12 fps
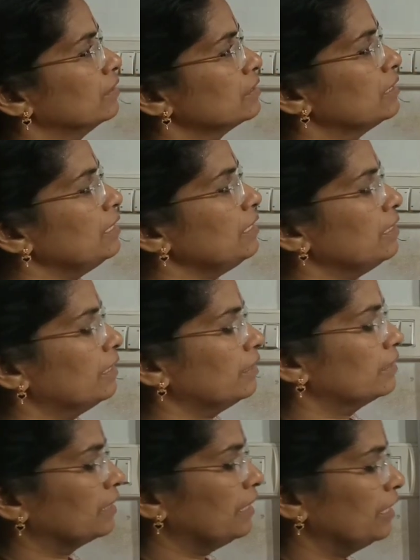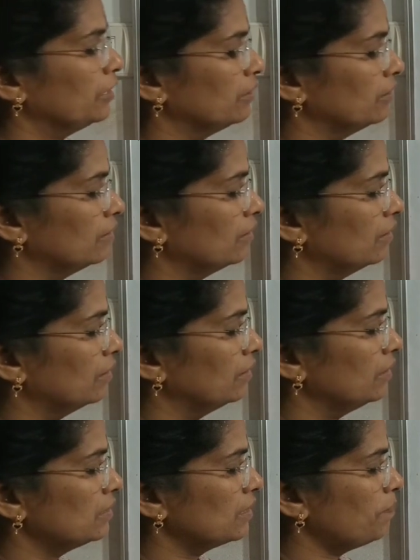See here 3
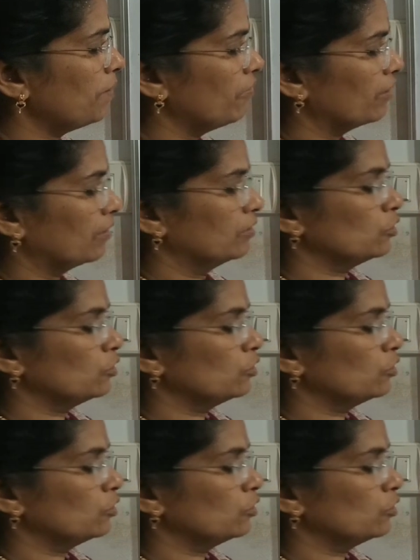is the power.